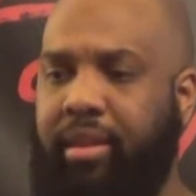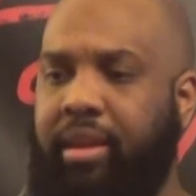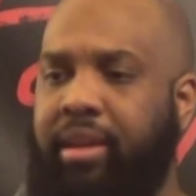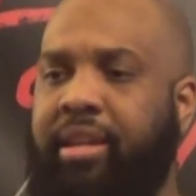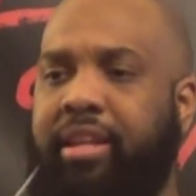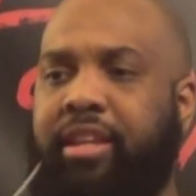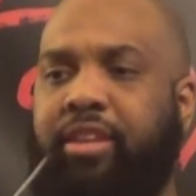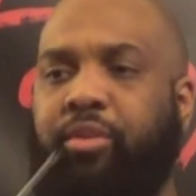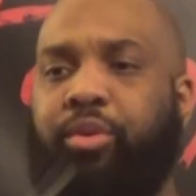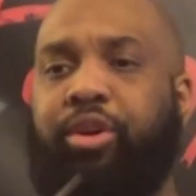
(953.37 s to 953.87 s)
You
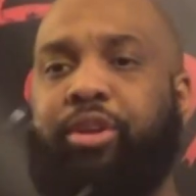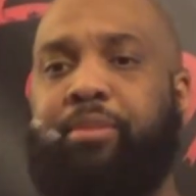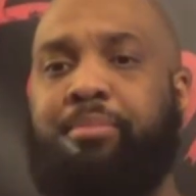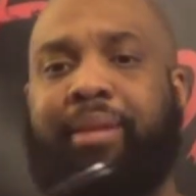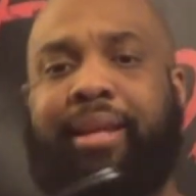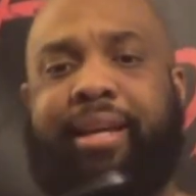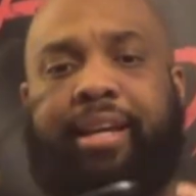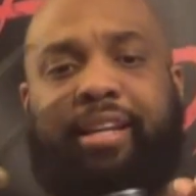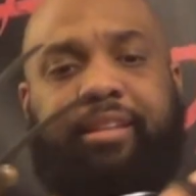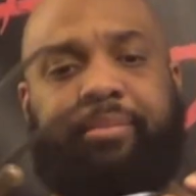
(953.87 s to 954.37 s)
need some real
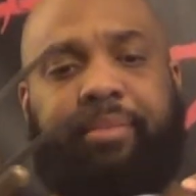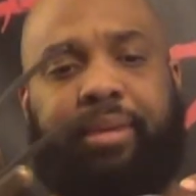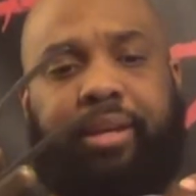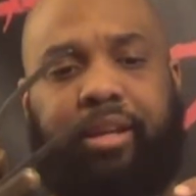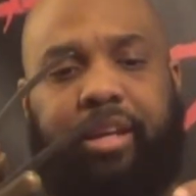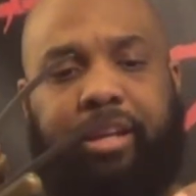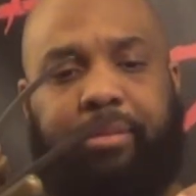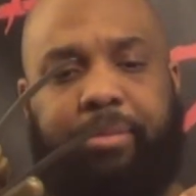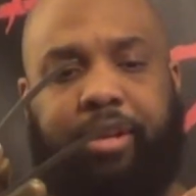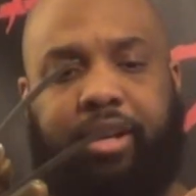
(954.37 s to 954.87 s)
blades, man.
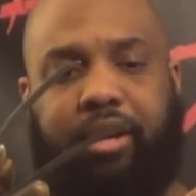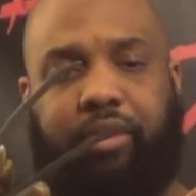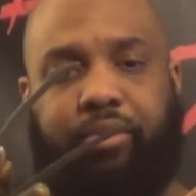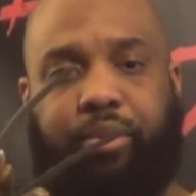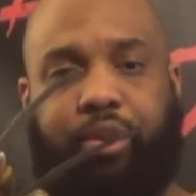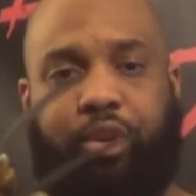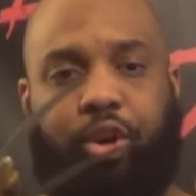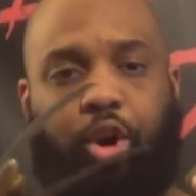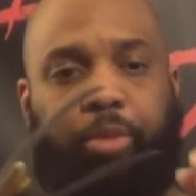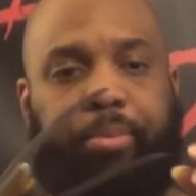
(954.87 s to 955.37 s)
You have to be
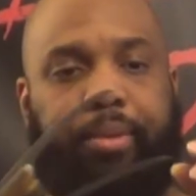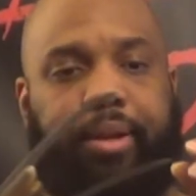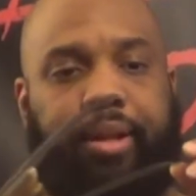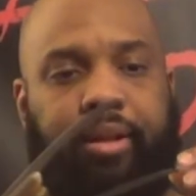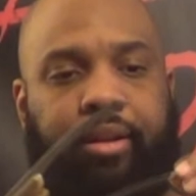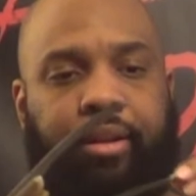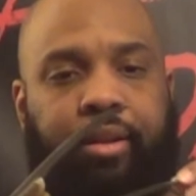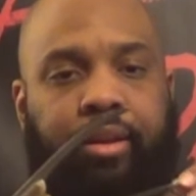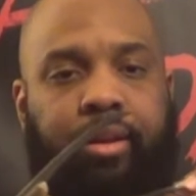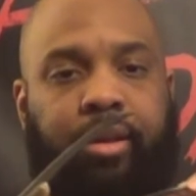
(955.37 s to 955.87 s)
careful when you open it.
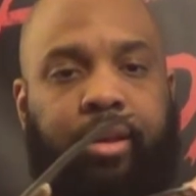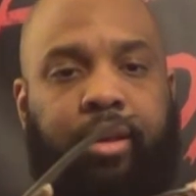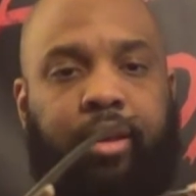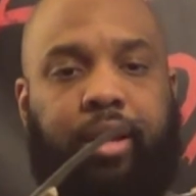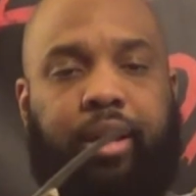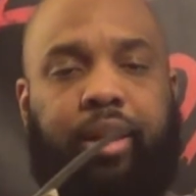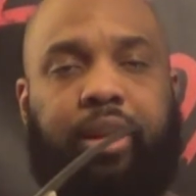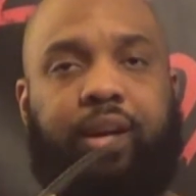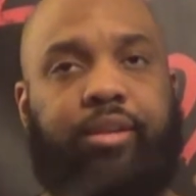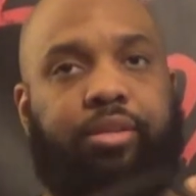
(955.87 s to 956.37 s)

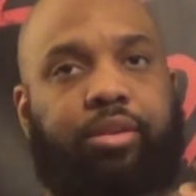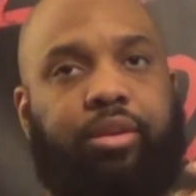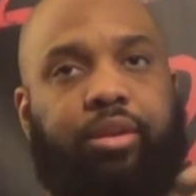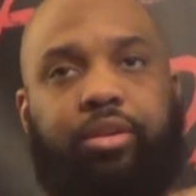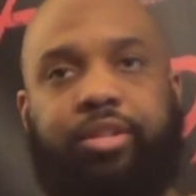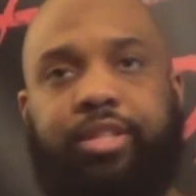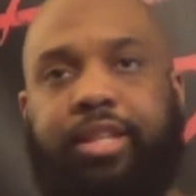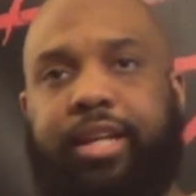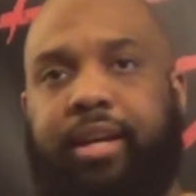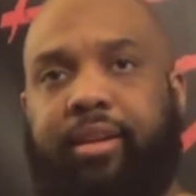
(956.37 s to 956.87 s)
And also,
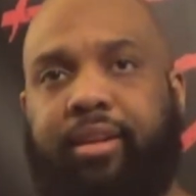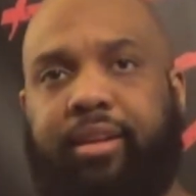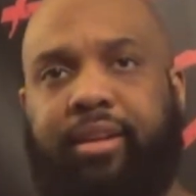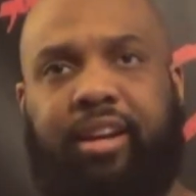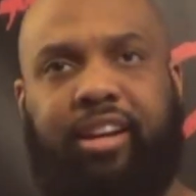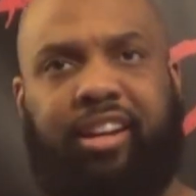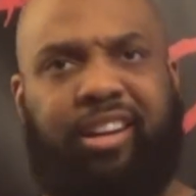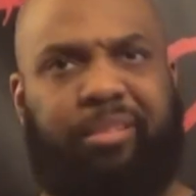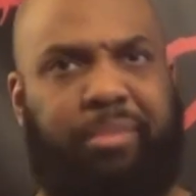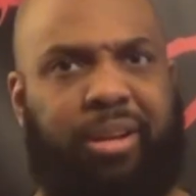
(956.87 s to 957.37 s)
go check out the
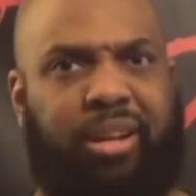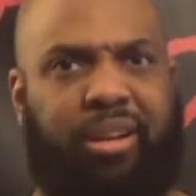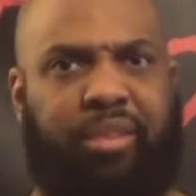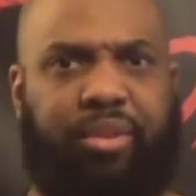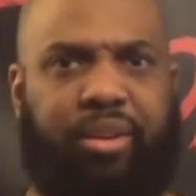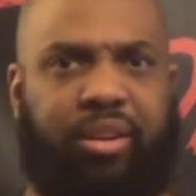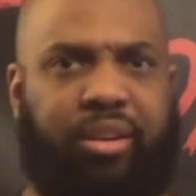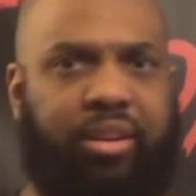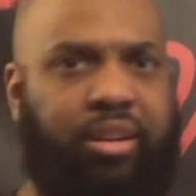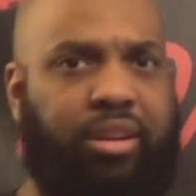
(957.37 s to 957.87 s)

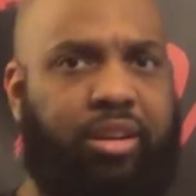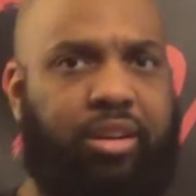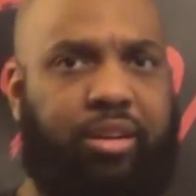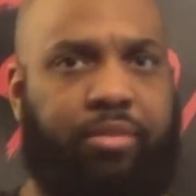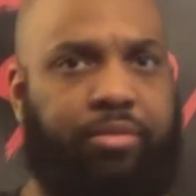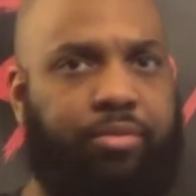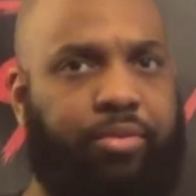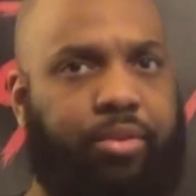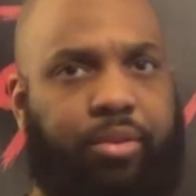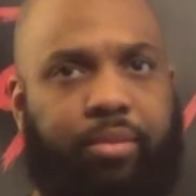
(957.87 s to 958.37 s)
documentary
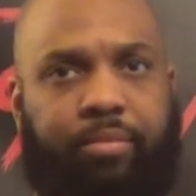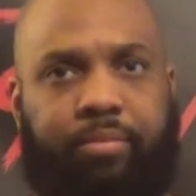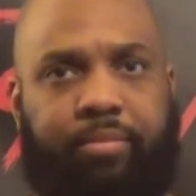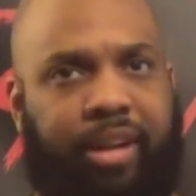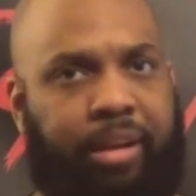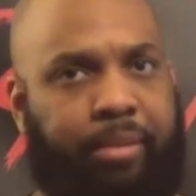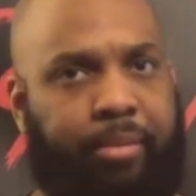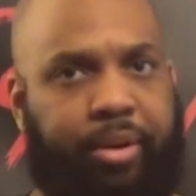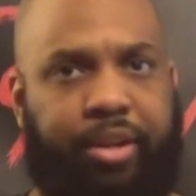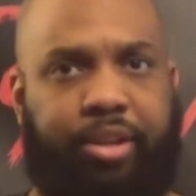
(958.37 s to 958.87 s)
for
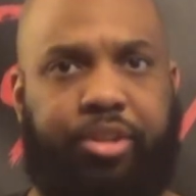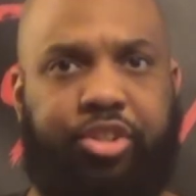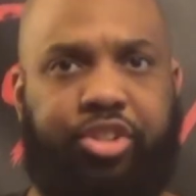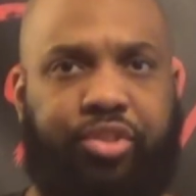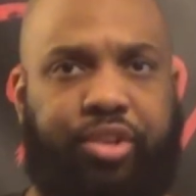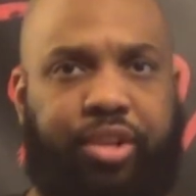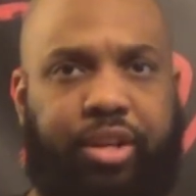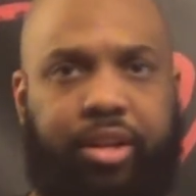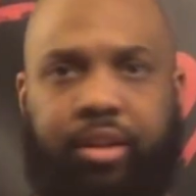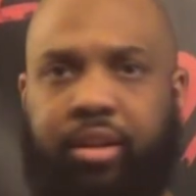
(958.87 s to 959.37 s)
Nightmare on Elm
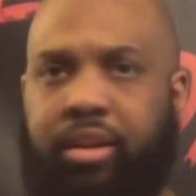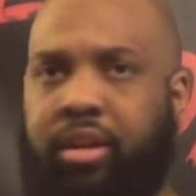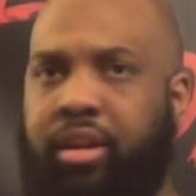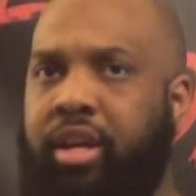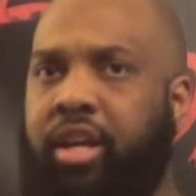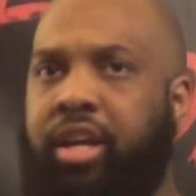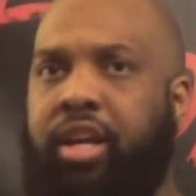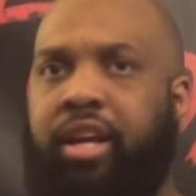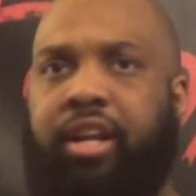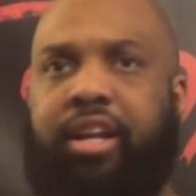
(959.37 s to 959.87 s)
Street,
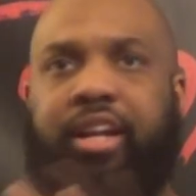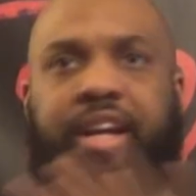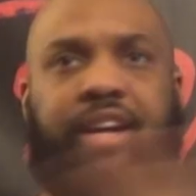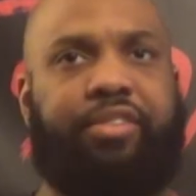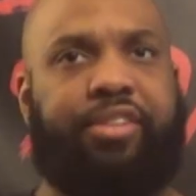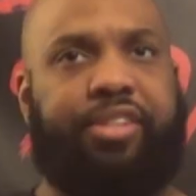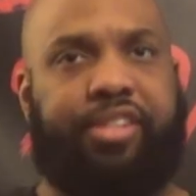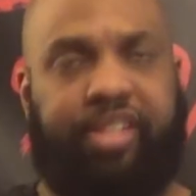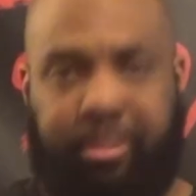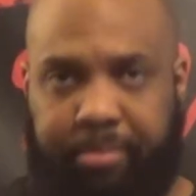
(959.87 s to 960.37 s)

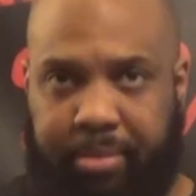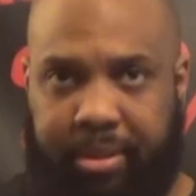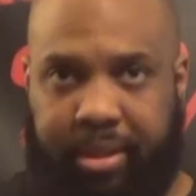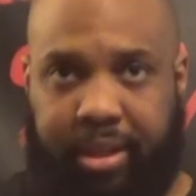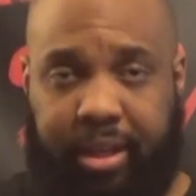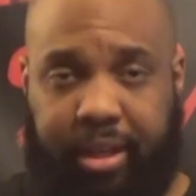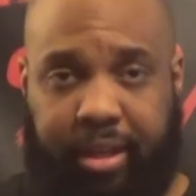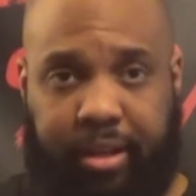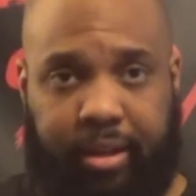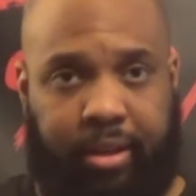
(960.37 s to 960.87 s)
Never Sleep
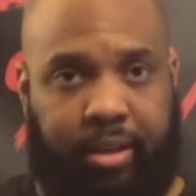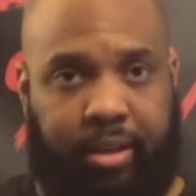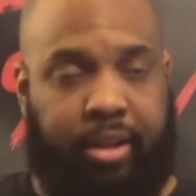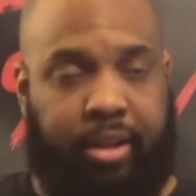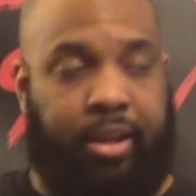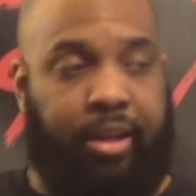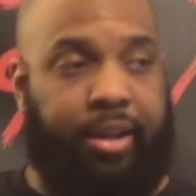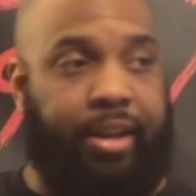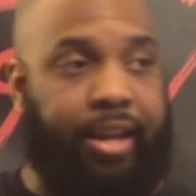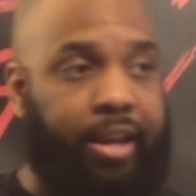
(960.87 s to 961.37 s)
Again.
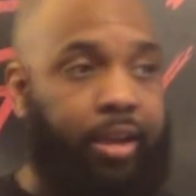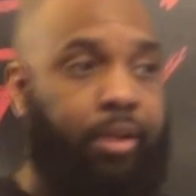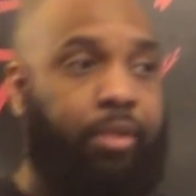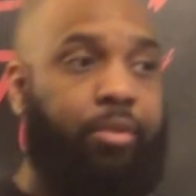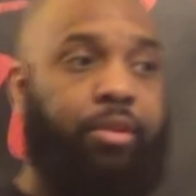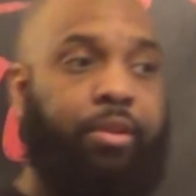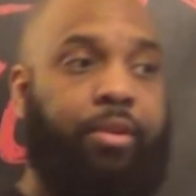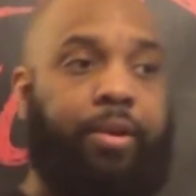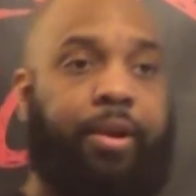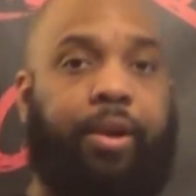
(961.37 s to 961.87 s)

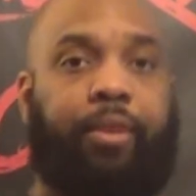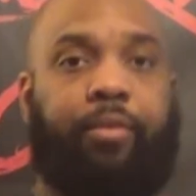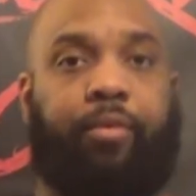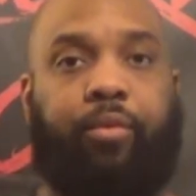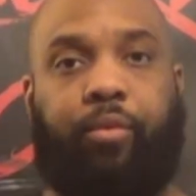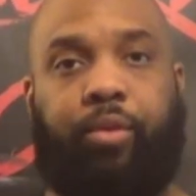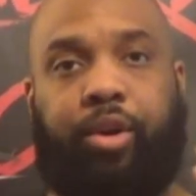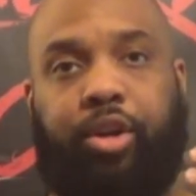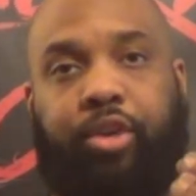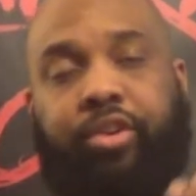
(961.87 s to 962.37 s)
Now,
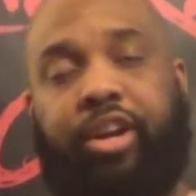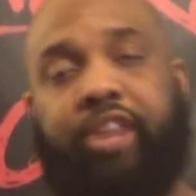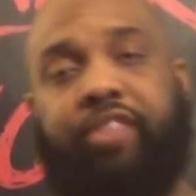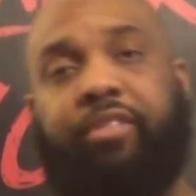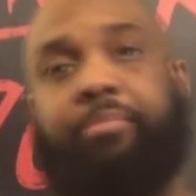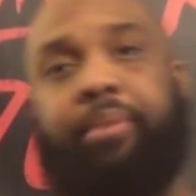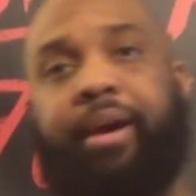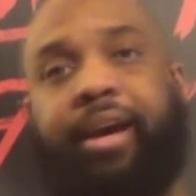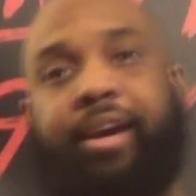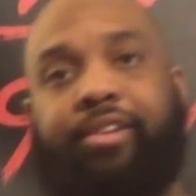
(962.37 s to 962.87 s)
Wes
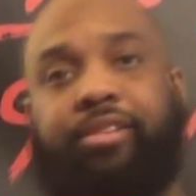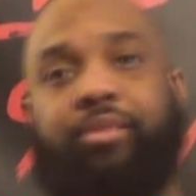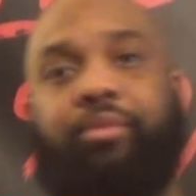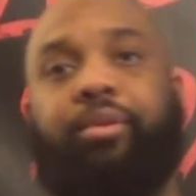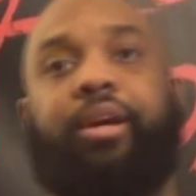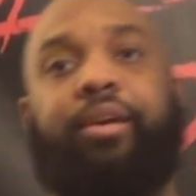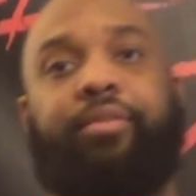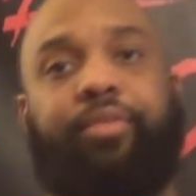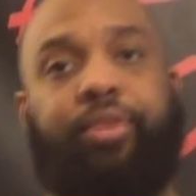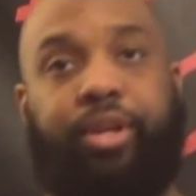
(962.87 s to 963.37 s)
Craven passed
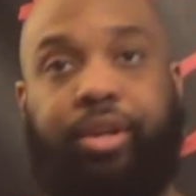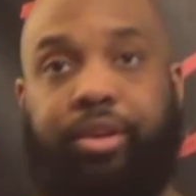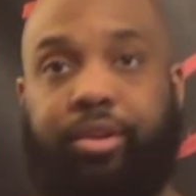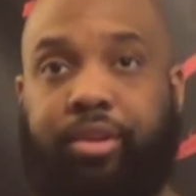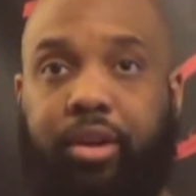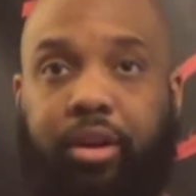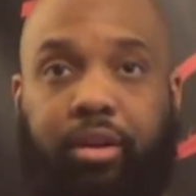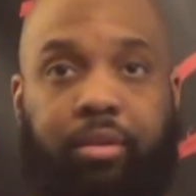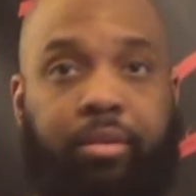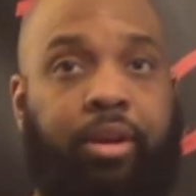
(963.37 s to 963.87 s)
away a few years
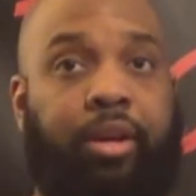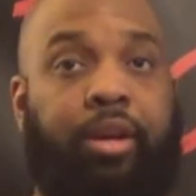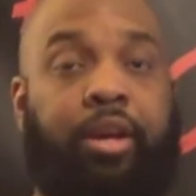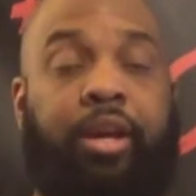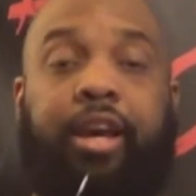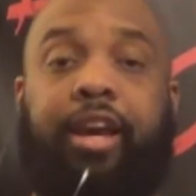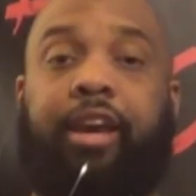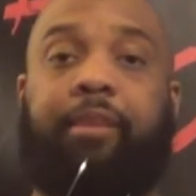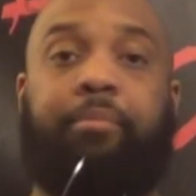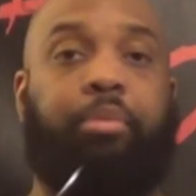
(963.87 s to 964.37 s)
ago,
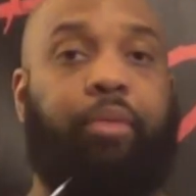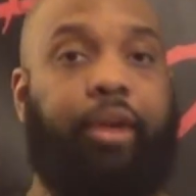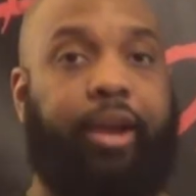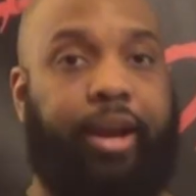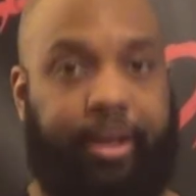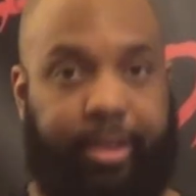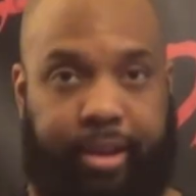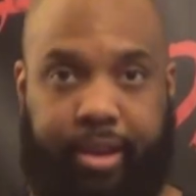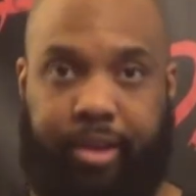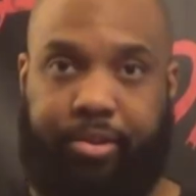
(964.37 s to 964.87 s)
had
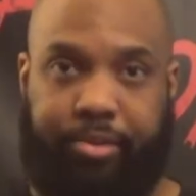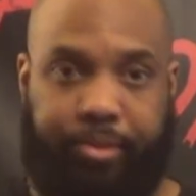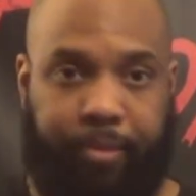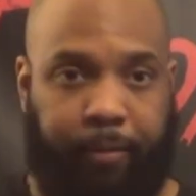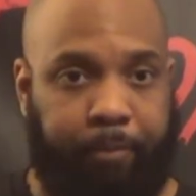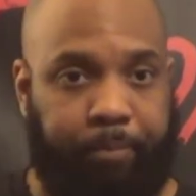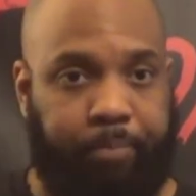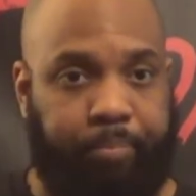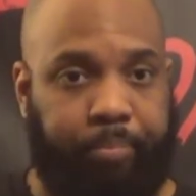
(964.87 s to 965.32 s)
brain cancer.